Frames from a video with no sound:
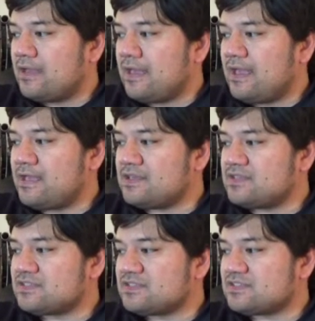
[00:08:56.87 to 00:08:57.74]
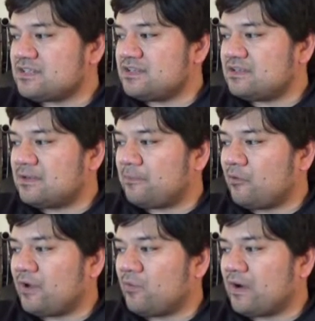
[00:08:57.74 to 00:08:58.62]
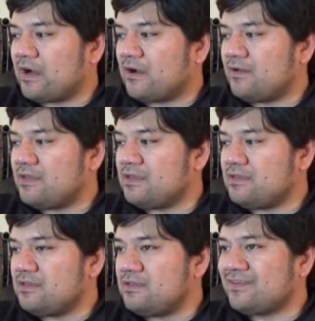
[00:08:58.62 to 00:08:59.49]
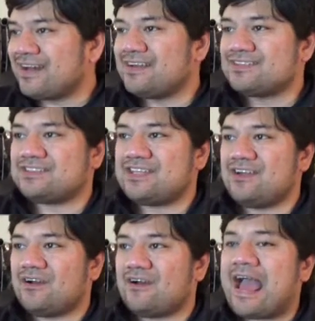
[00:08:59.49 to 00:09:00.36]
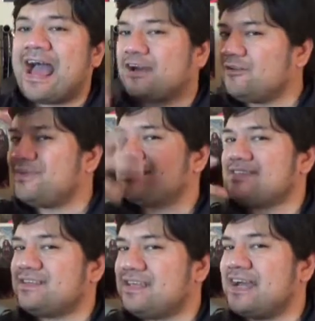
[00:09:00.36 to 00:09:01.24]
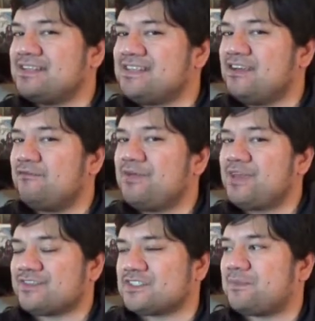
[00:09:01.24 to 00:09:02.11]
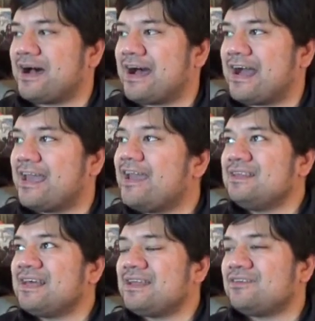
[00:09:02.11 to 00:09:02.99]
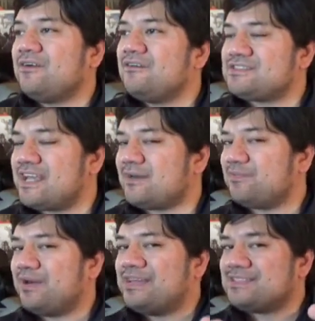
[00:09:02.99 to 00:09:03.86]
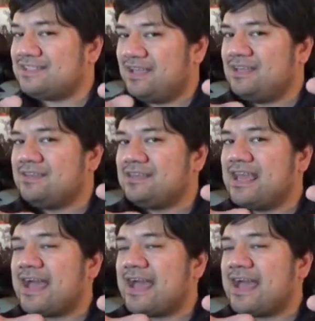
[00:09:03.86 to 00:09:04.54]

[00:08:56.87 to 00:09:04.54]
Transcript: is the point where you kind of see her acclimate to the idea of being a spy. That could have taken place in the